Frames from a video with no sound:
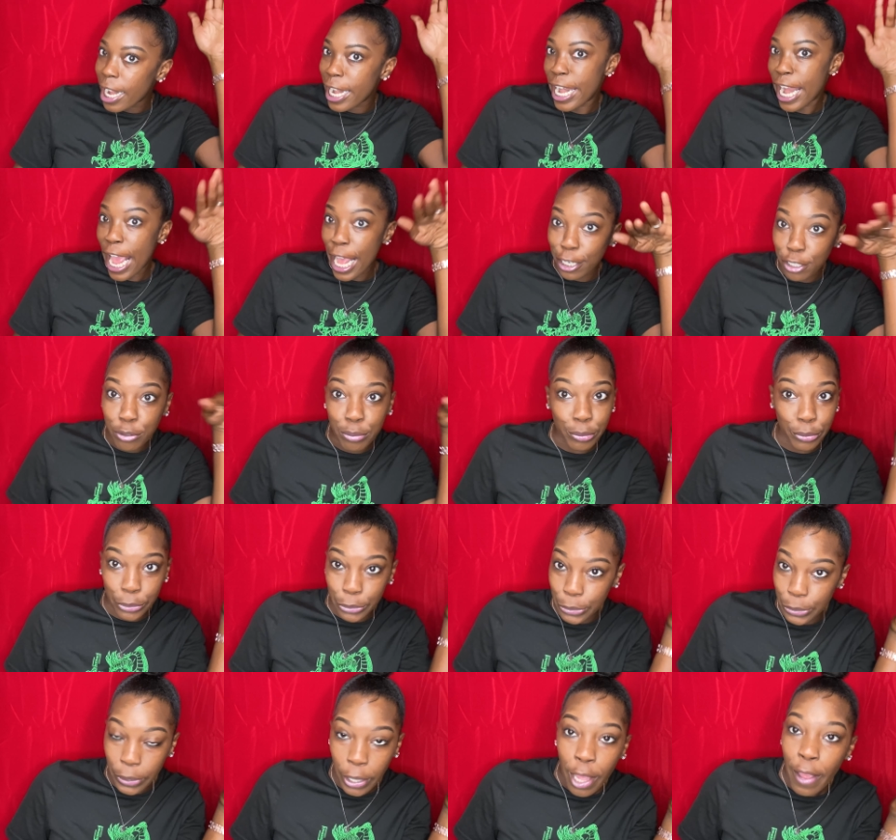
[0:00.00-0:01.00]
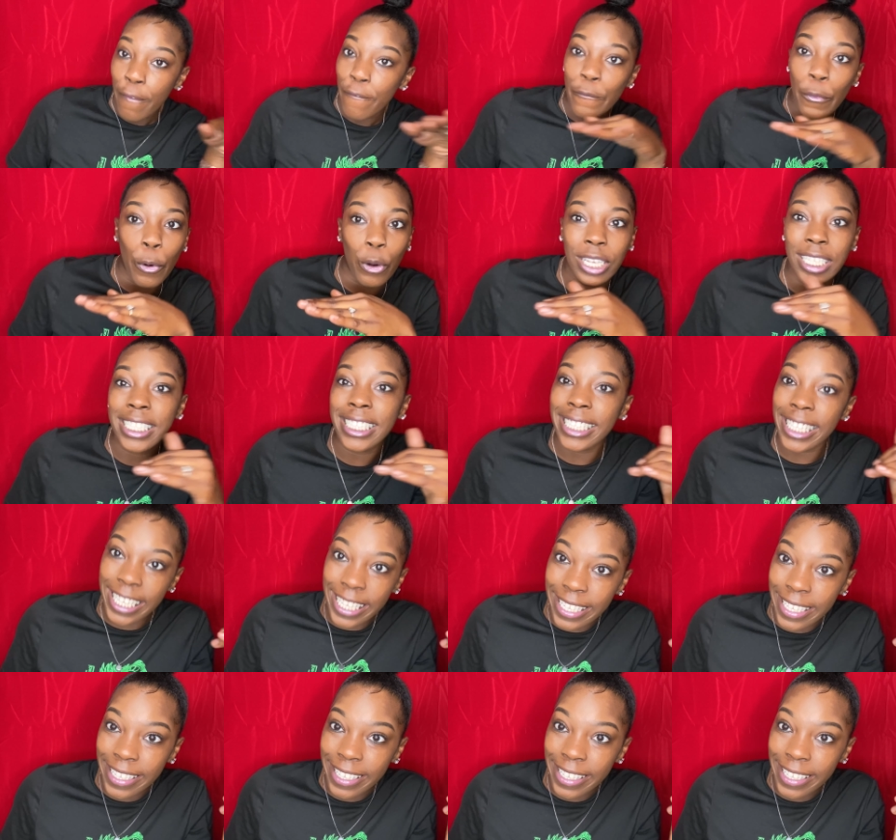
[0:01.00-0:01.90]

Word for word: natural, four C,